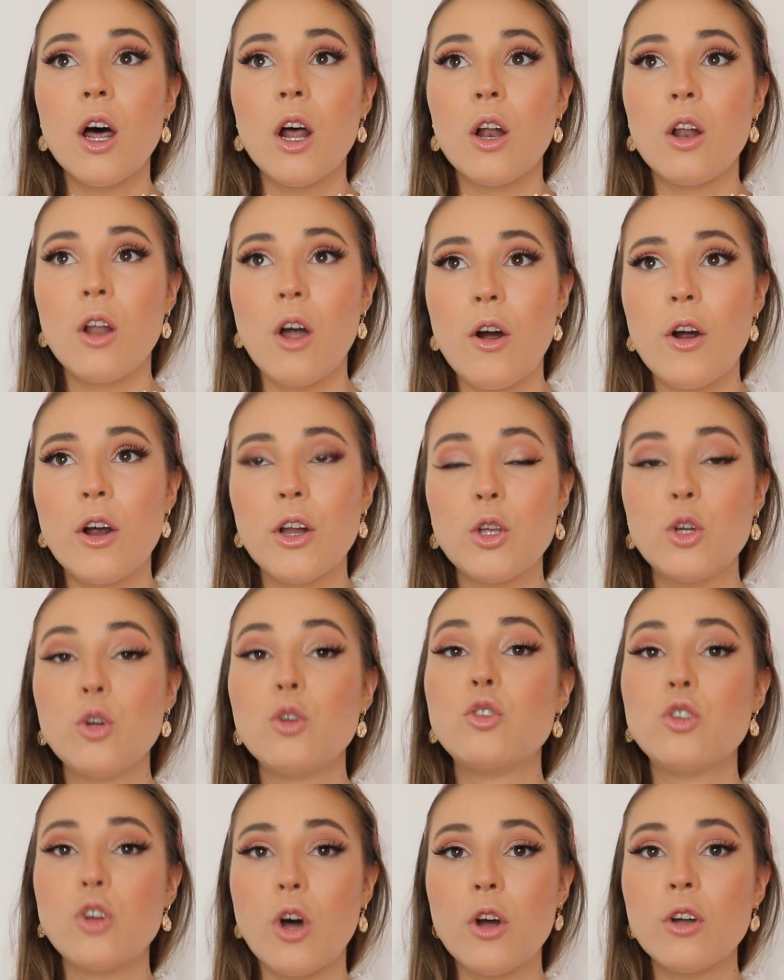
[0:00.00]
Lauren,
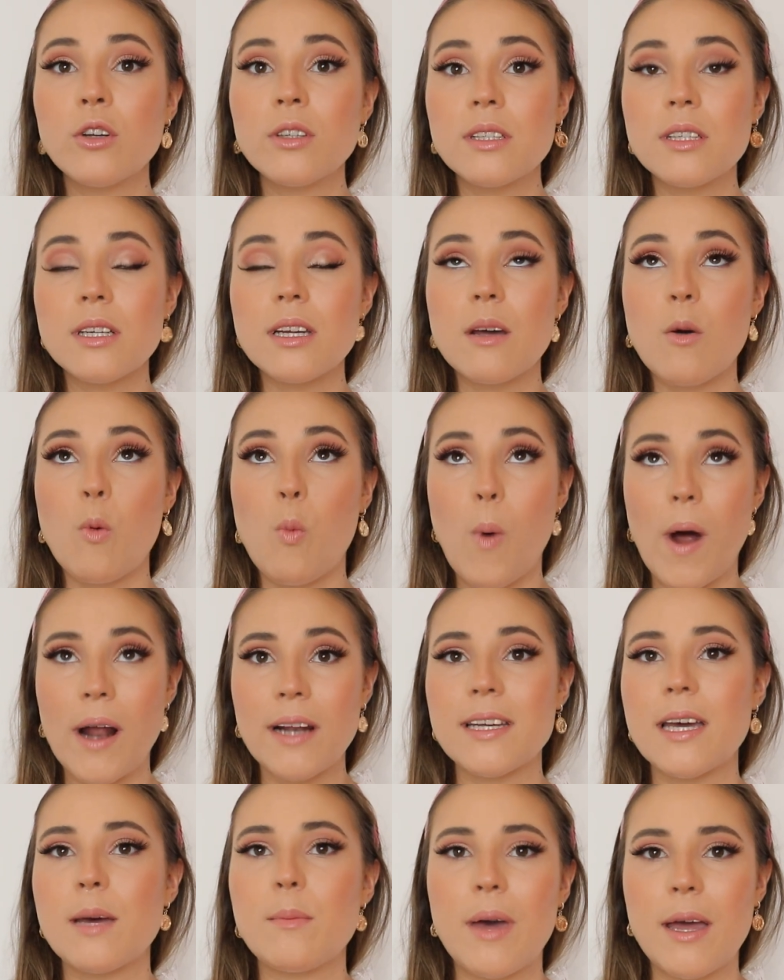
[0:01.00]
you don't
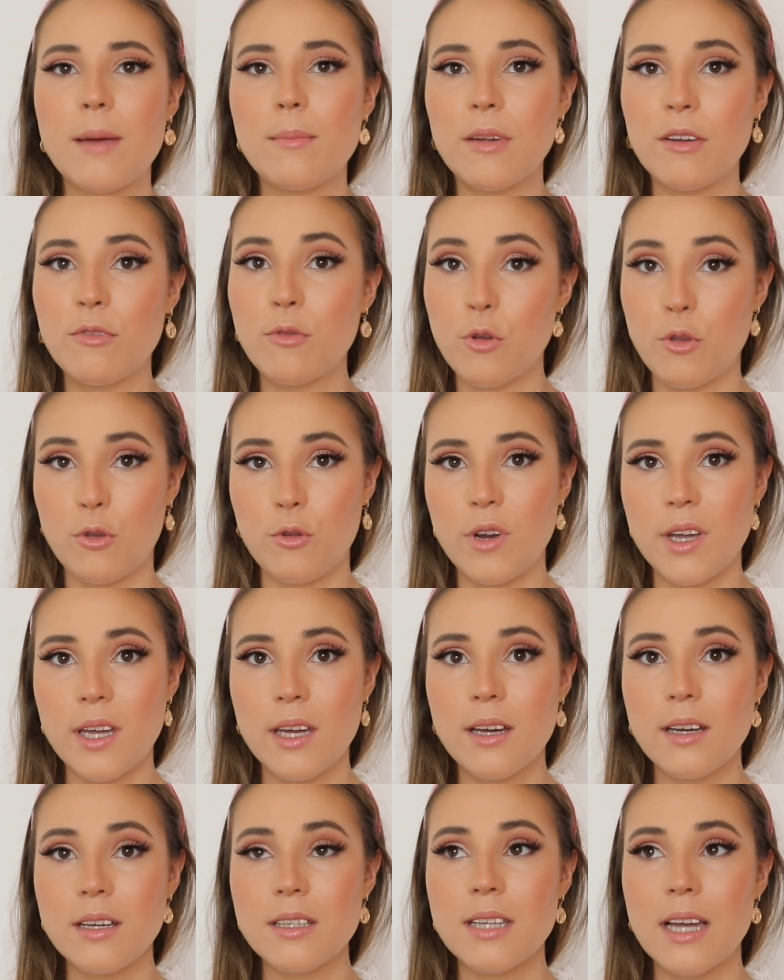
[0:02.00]
want a baby for 3
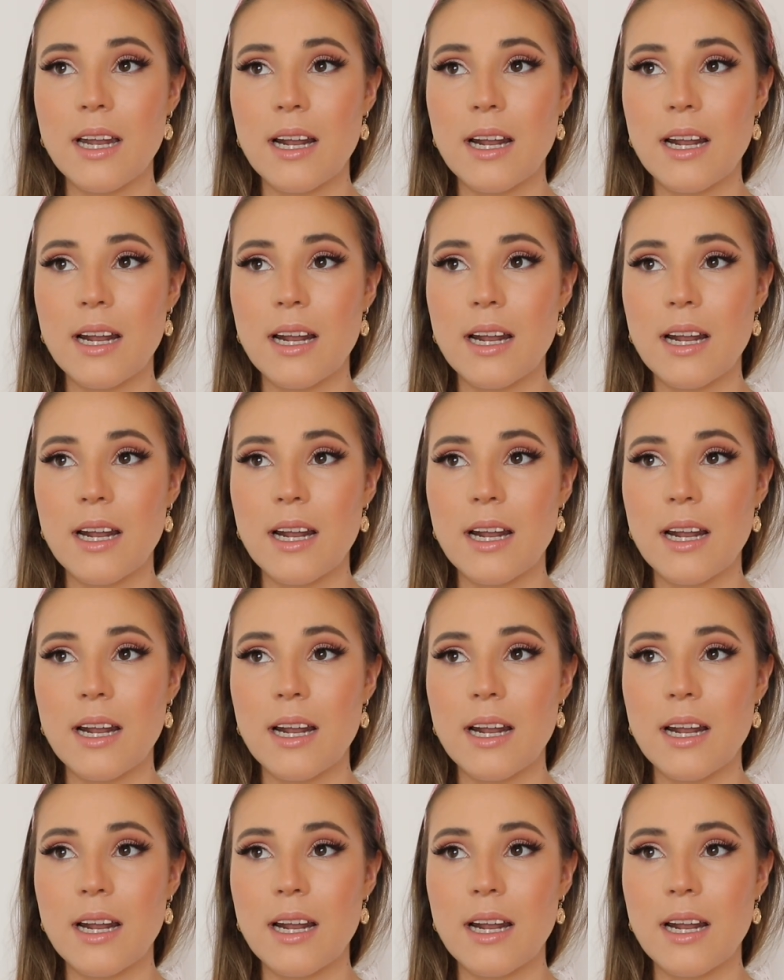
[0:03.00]
years.